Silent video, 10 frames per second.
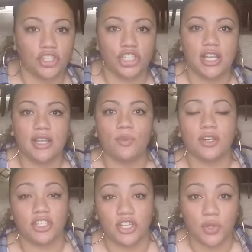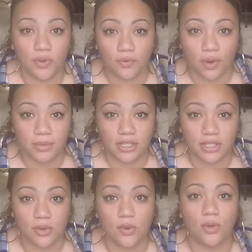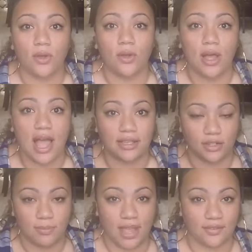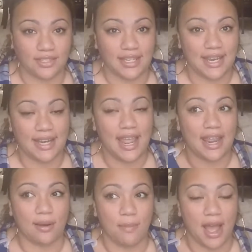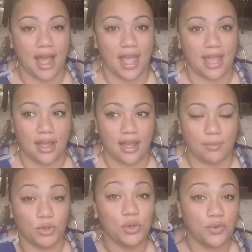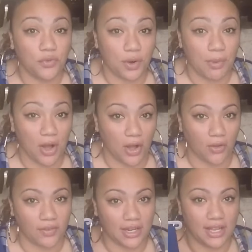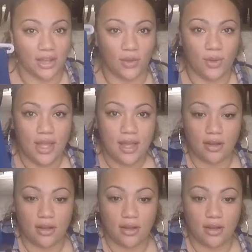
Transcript: She wears a uniform to school, as you may have seen in my uniform haul video.